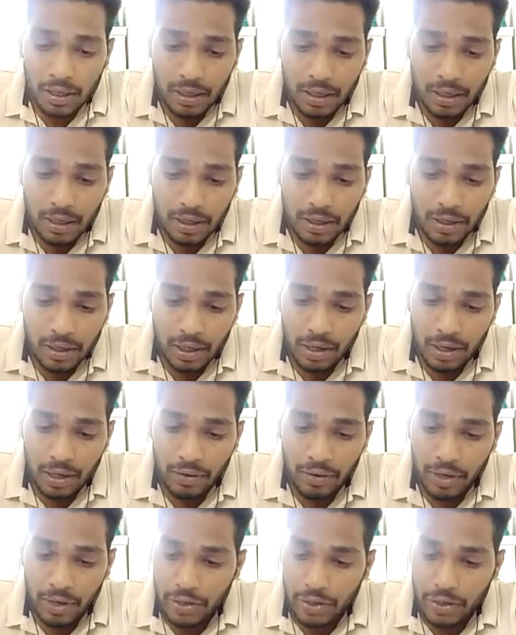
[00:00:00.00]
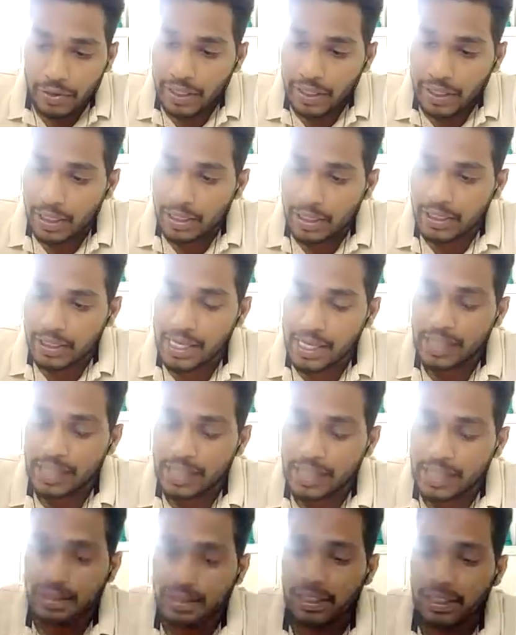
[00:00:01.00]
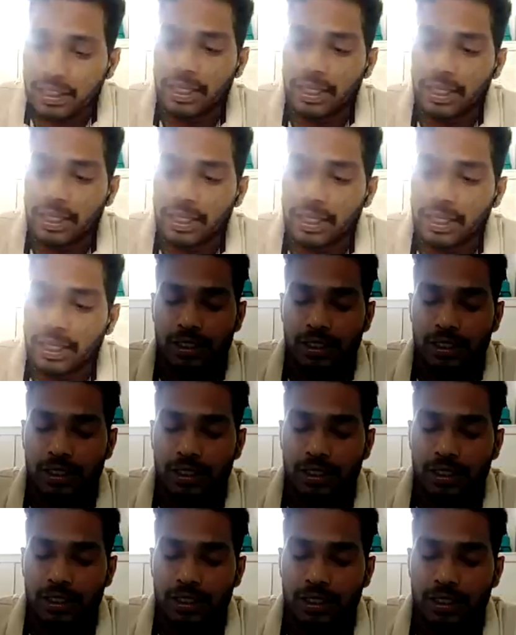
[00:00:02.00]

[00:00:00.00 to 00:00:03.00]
evaluators, yes, 3 minutes, correct.